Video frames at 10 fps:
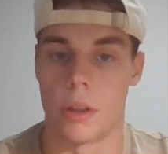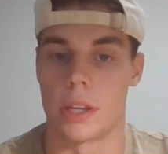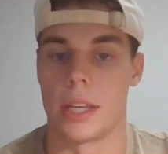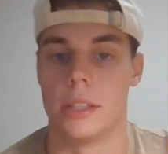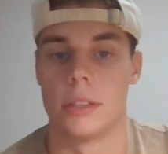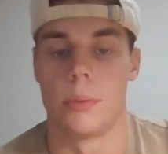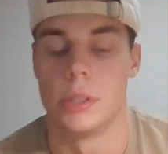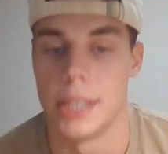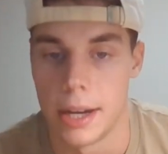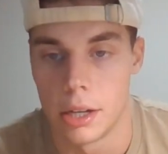of the kids I
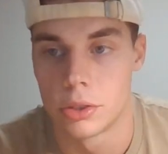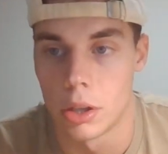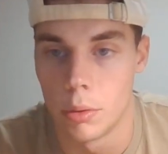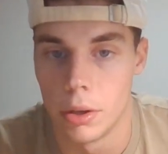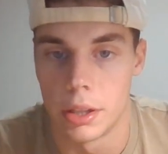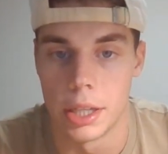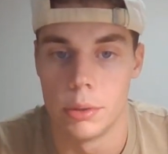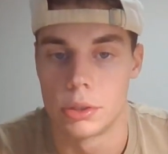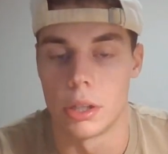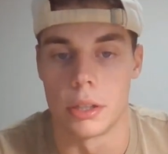went to aerosol with, he
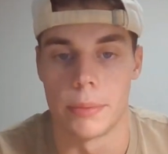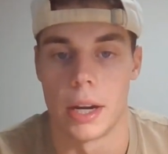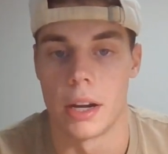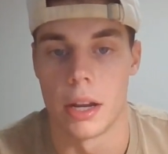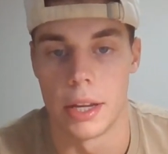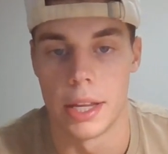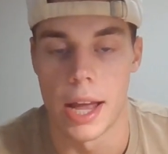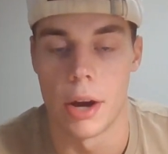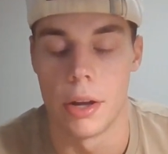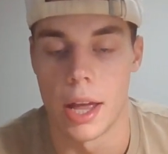was talking about it
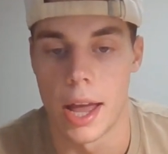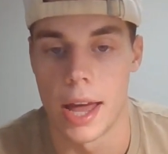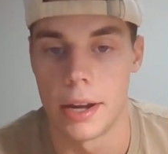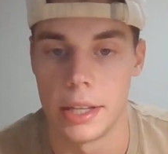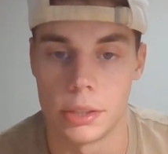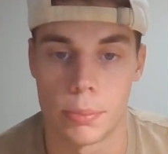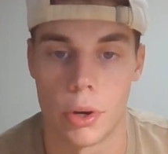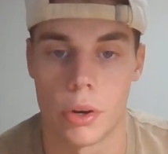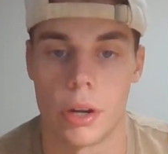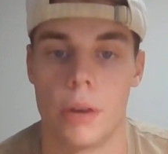at his
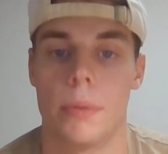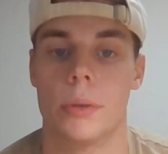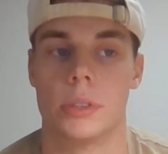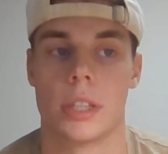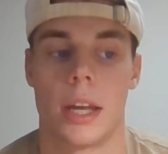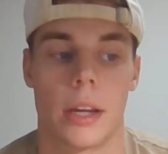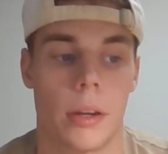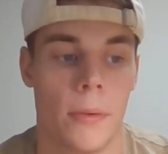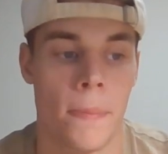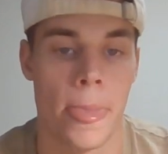program. It was like
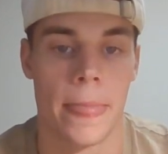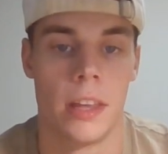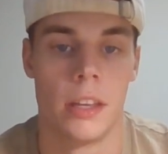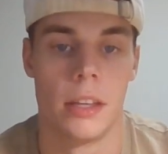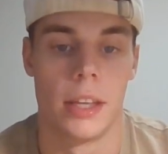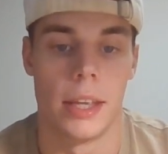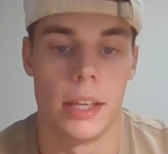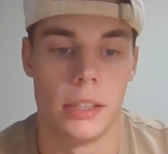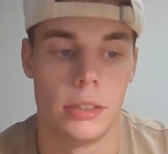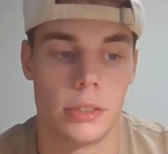
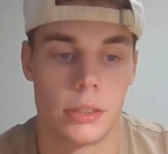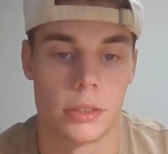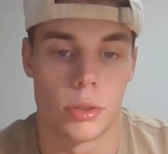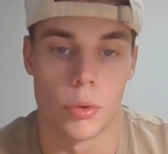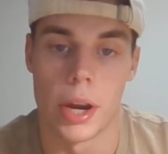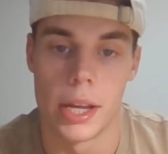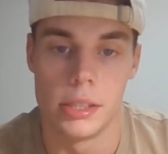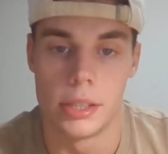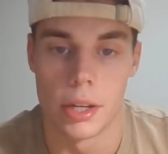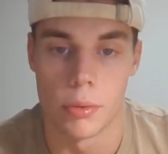his
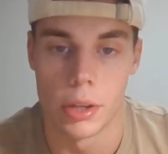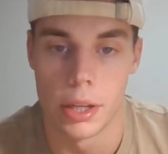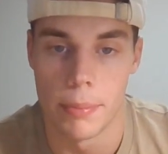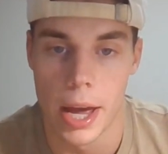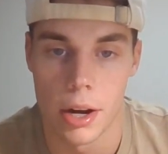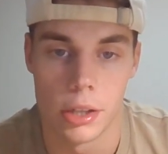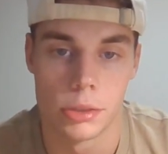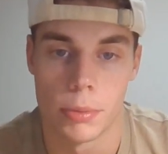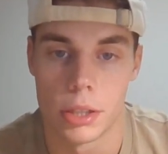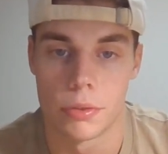grades didn't really matter
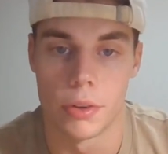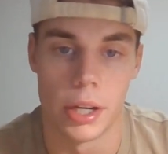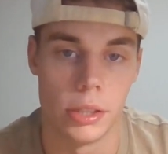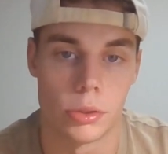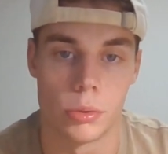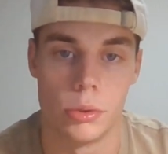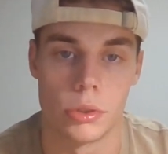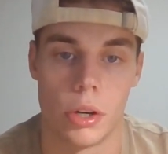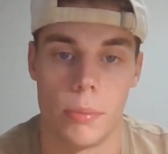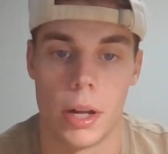as much for his school's
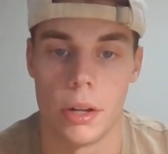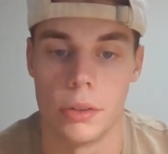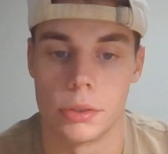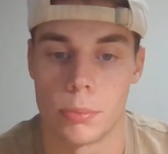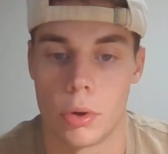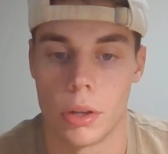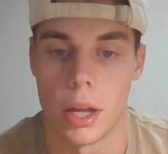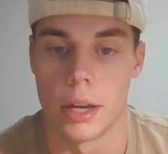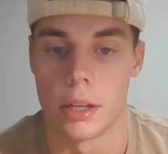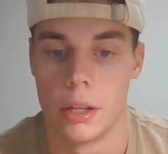OML. It was more
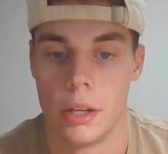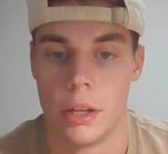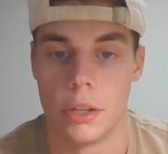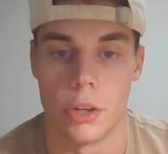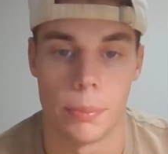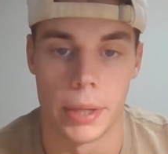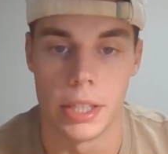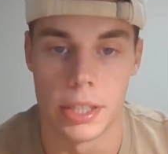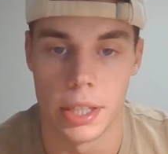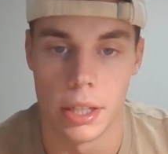like your
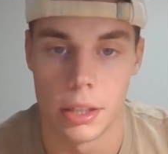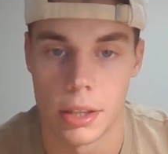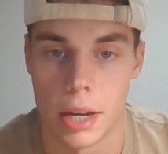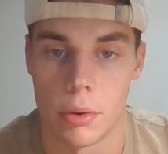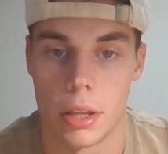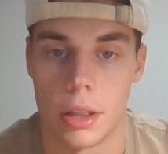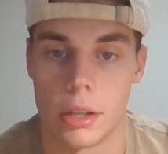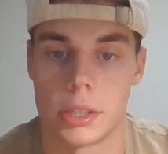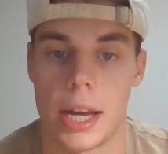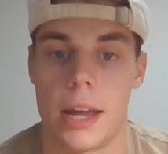PT they really
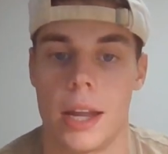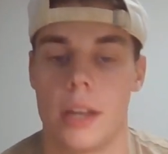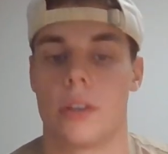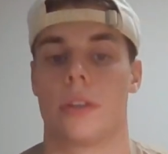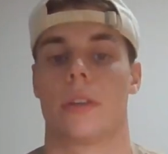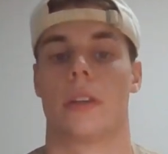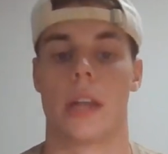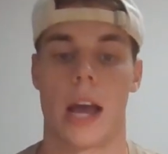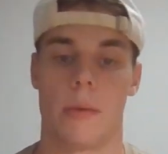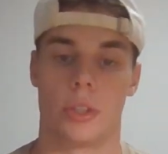looked at and
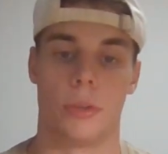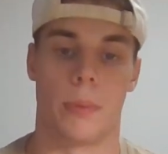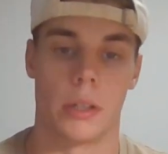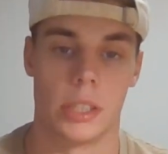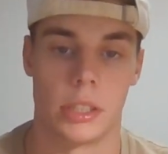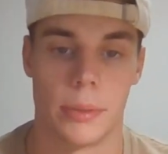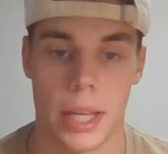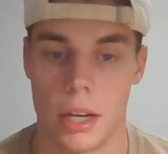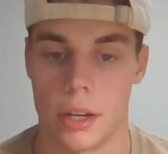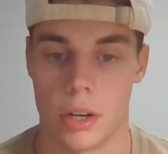how much you
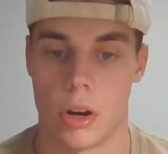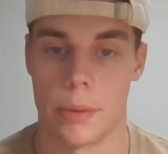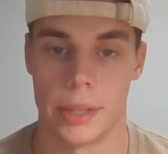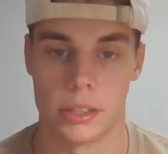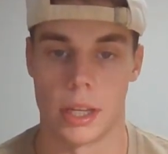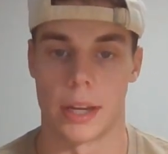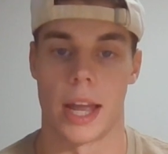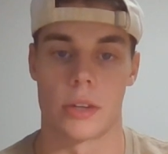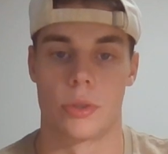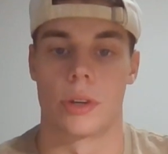participate in Army's like
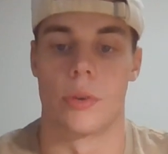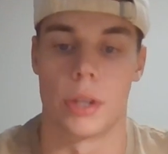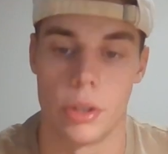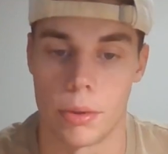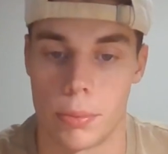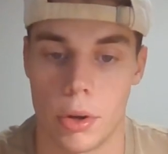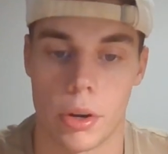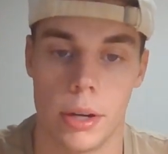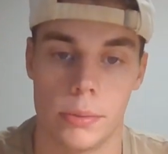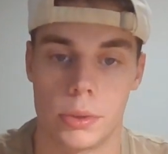extracurricular
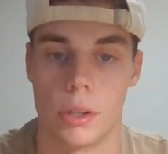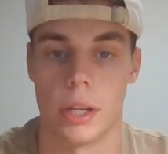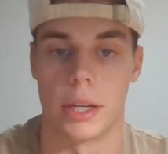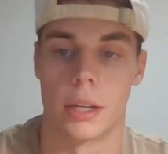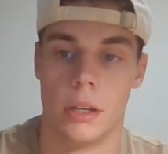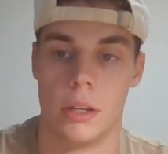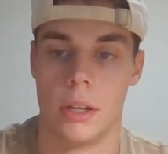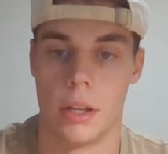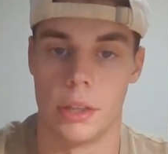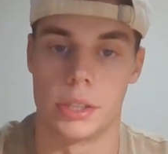program. So like
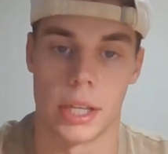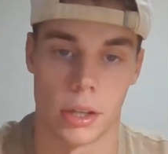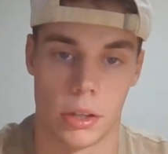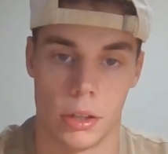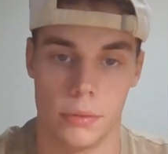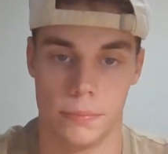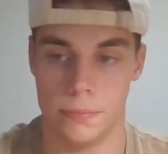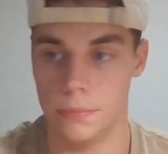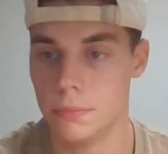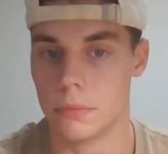this thing called
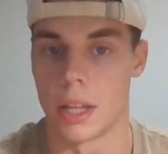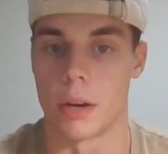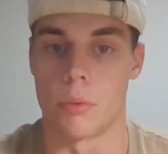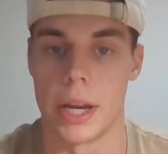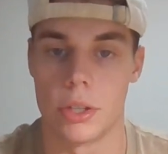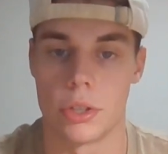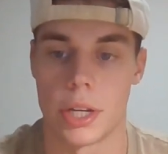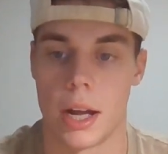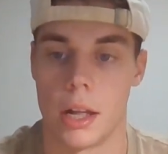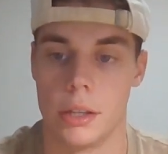like Ranger
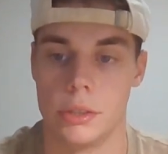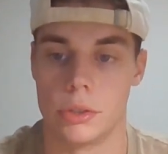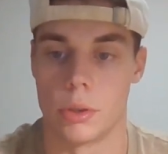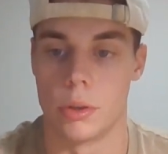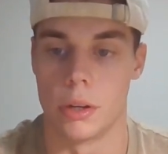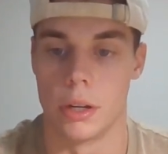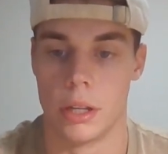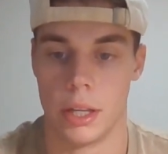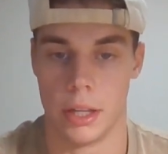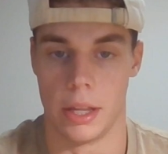Challenge, or
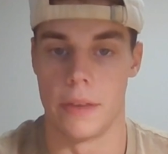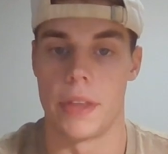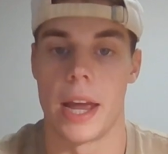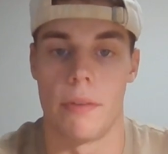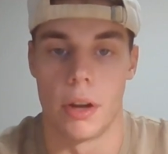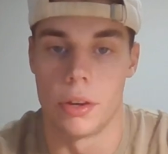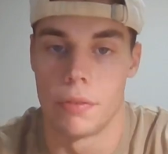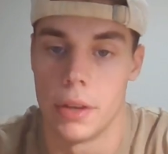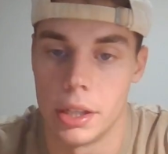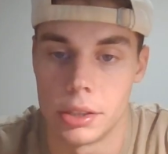if they have other
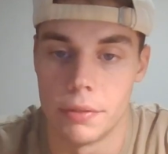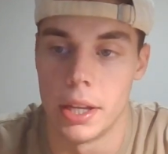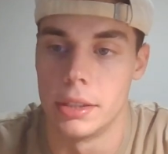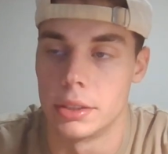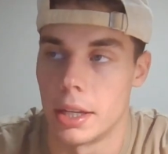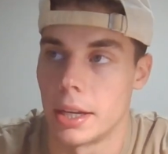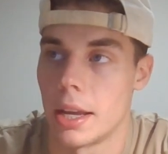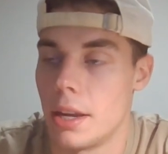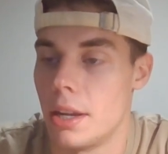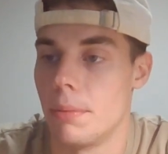fitness events like
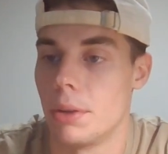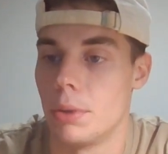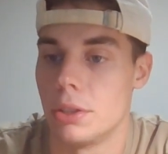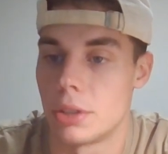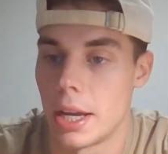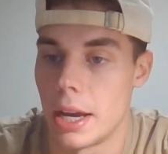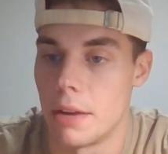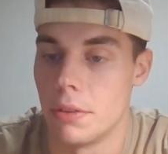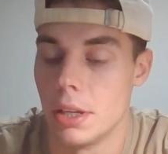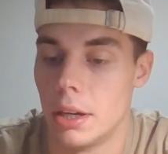at NIMI we used to
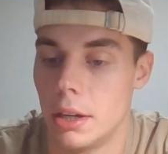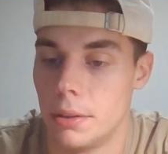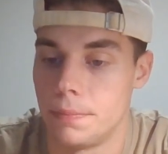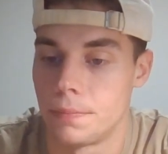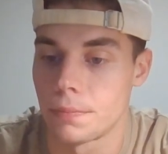have the